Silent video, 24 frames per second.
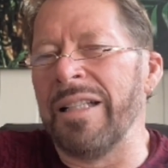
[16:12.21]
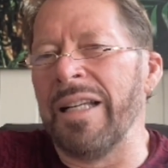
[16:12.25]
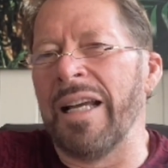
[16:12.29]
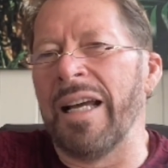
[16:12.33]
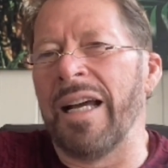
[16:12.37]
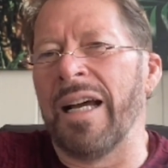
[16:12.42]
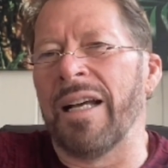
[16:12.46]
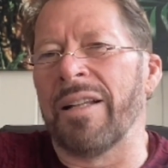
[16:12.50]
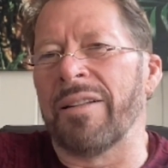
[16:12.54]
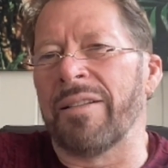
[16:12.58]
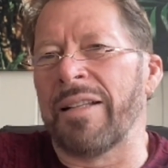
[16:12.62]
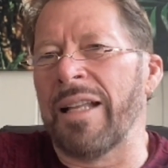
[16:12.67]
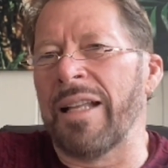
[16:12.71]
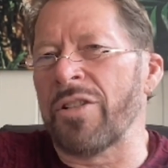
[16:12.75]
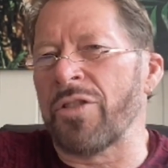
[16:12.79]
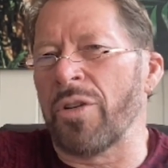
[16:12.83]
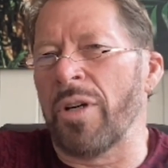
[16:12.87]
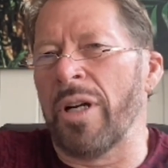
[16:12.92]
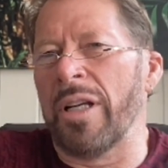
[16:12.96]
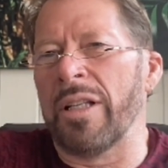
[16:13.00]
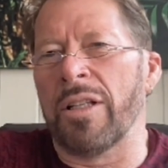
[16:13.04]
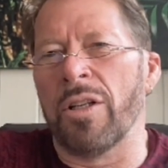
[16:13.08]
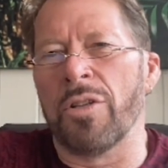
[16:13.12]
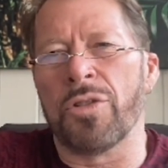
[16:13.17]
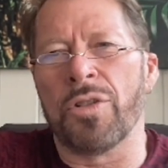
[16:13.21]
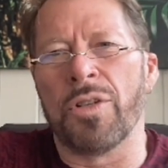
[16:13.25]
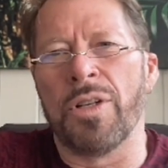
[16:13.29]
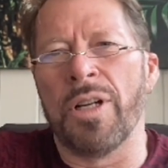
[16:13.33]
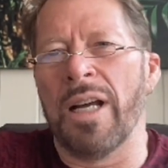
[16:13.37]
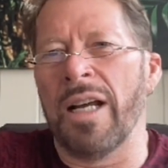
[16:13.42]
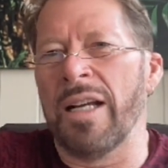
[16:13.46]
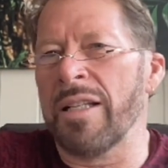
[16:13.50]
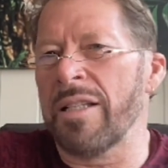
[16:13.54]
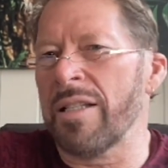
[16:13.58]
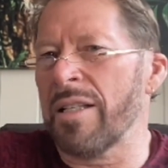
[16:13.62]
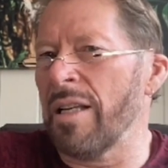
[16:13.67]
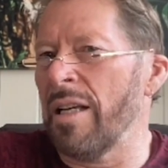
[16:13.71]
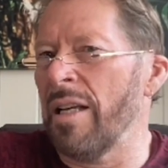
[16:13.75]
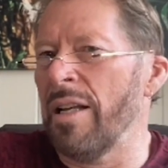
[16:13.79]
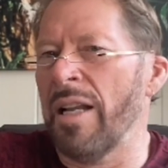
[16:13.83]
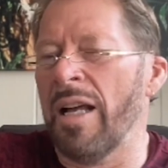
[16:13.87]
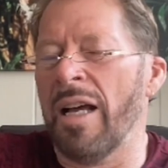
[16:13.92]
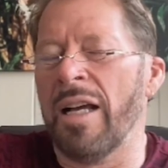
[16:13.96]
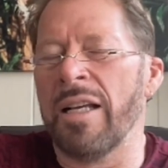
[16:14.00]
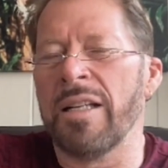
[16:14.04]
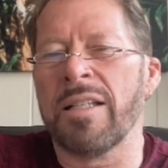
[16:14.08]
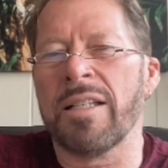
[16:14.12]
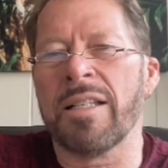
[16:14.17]
Yeah, that's right. Those are nice
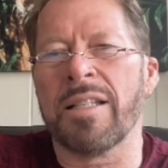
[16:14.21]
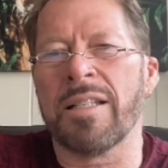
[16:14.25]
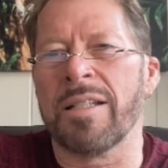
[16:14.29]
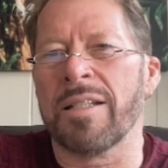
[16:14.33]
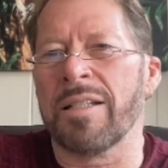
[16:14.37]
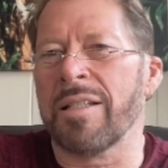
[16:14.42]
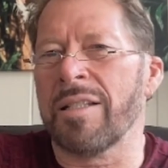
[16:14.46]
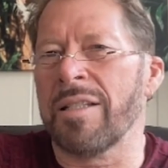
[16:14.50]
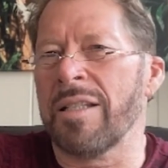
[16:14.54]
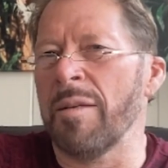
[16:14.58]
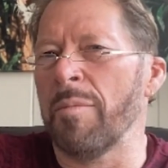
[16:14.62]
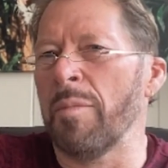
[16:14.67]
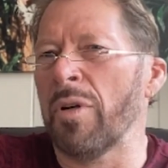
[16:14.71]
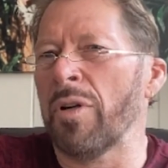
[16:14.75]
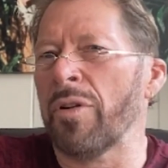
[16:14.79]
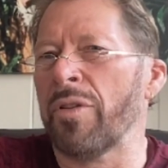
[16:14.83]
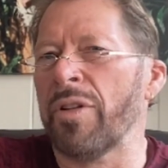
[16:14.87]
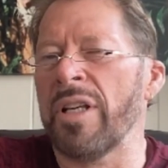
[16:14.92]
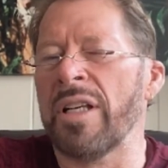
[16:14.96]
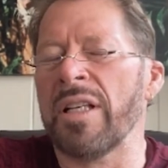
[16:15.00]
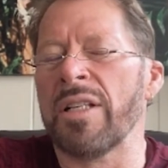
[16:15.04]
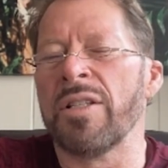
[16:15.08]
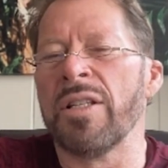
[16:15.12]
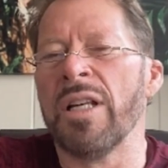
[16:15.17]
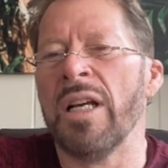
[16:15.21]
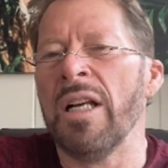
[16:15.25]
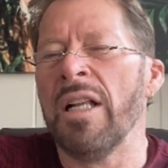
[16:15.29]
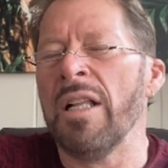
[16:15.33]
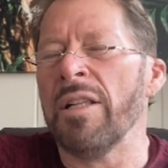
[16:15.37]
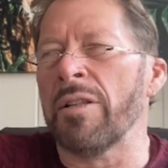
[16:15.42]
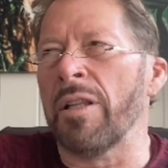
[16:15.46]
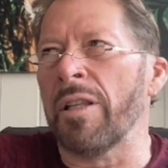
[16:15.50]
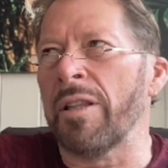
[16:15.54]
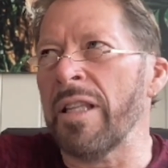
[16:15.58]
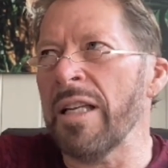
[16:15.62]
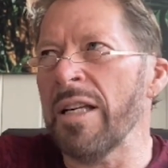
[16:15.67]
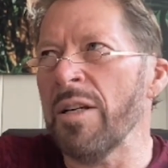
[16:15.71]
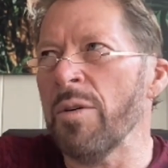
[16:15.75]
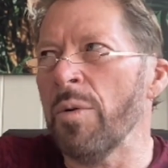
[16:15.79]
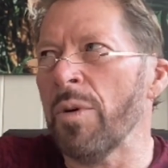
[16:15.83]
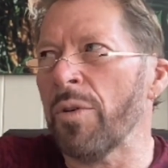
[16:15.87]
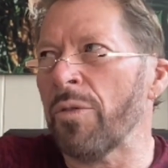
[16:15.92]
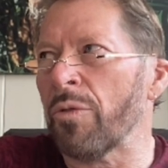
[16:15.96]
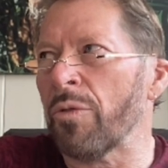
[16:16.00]
similar things. The thing with